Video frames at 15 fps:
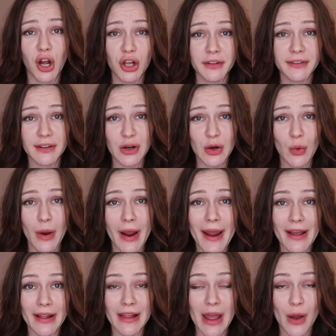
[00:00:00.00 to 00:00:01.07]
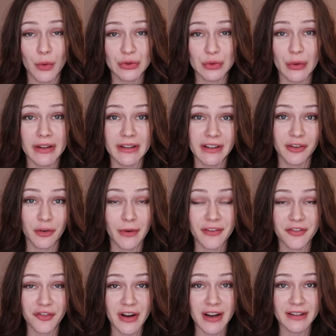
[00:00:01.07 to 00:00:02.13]
Also, while I was waiting for my
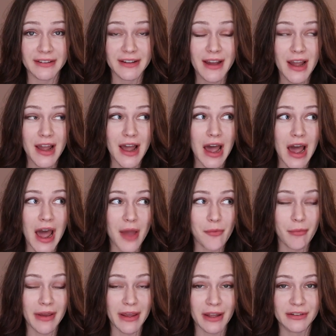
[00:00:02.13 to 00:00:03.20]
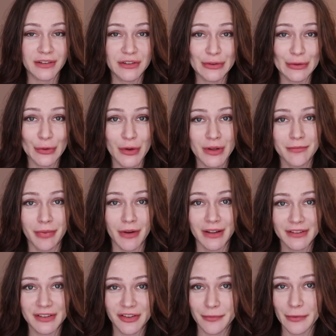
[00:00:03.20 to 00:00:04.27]
friend, I made 2
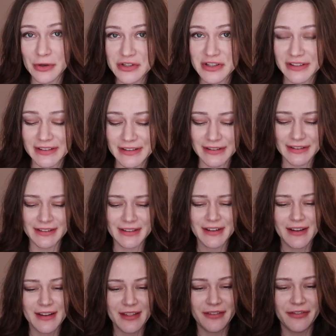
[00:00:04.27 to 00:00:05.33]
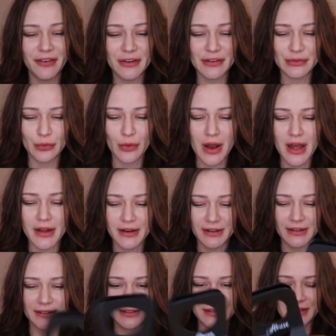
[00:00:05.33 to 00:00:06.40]
impulsive purchases. The first one
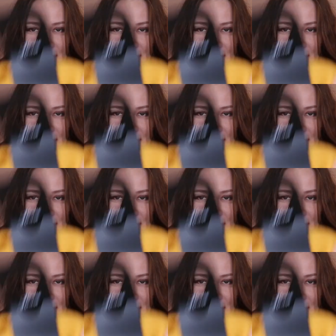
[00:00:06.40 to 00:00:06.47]
is